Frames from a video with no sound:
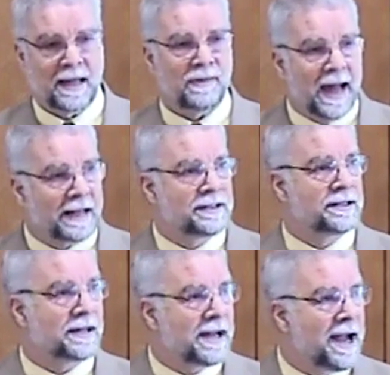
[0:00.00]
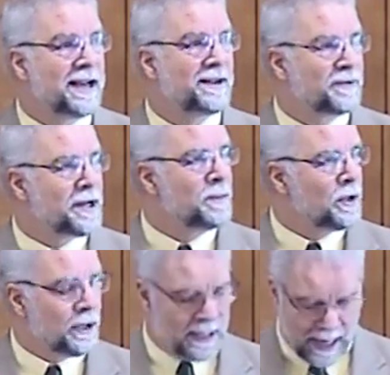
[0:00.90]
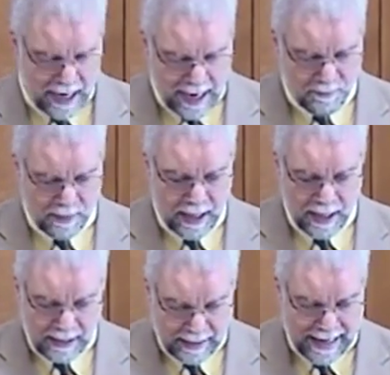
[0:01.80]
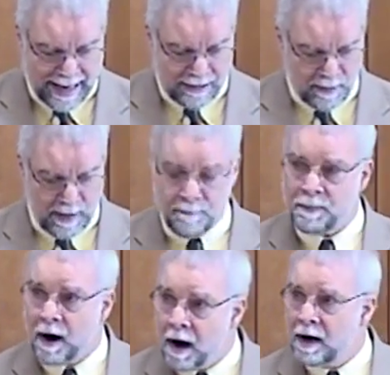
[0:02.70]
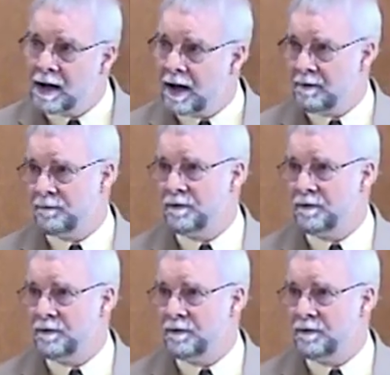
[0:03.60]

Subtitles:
That's the kind of community I'm glad to be part of.